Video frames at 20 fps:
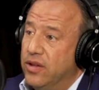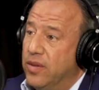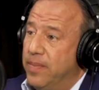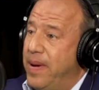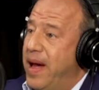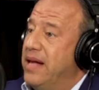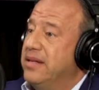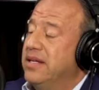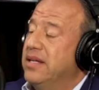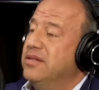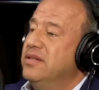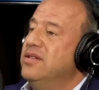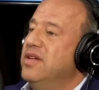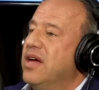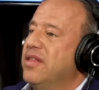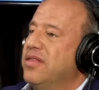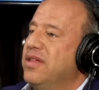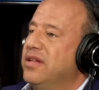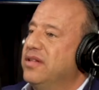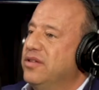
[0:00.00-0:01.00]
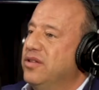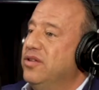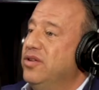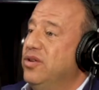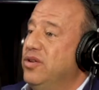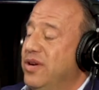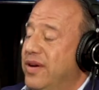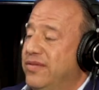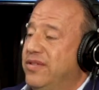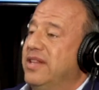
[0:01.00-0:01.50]
the past has nothing to do.
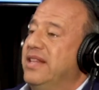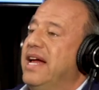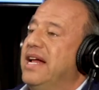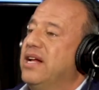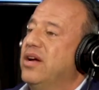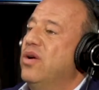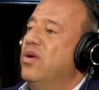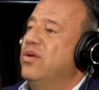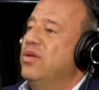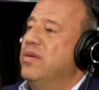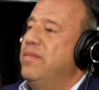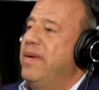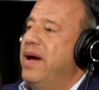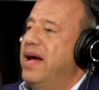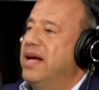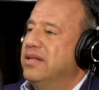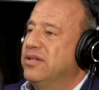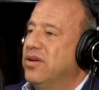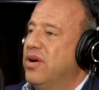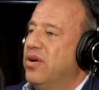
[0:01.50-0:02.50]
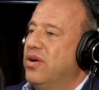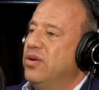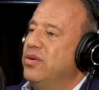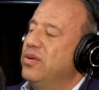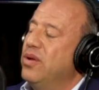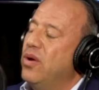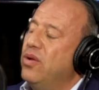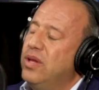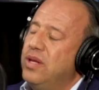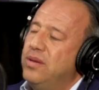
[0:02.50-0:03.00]
You have to let go of the past. All
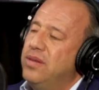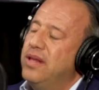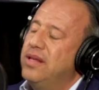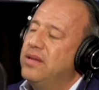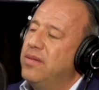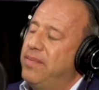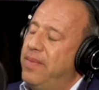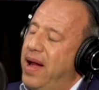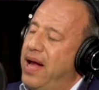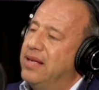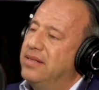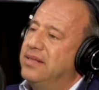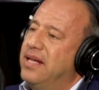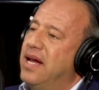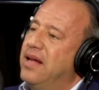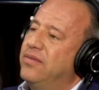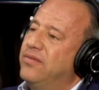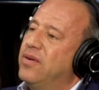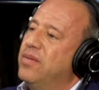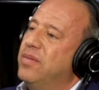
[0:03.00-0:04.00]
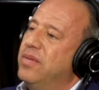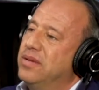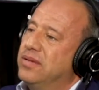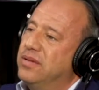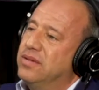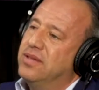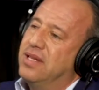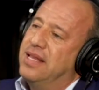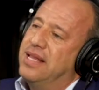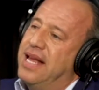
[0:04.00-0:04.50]
only thing the past has from us
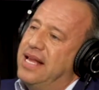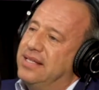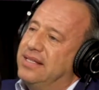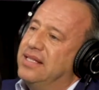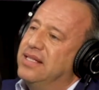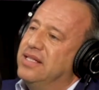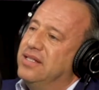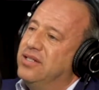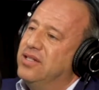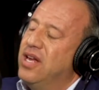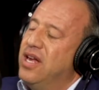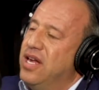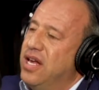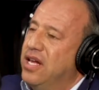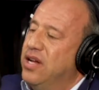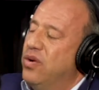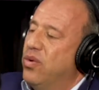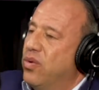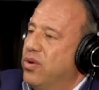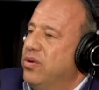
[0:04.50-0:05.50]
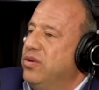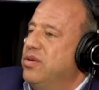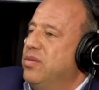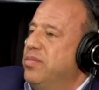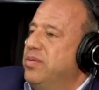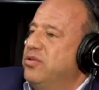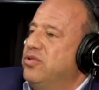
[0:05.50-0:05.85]
is the lessons in order to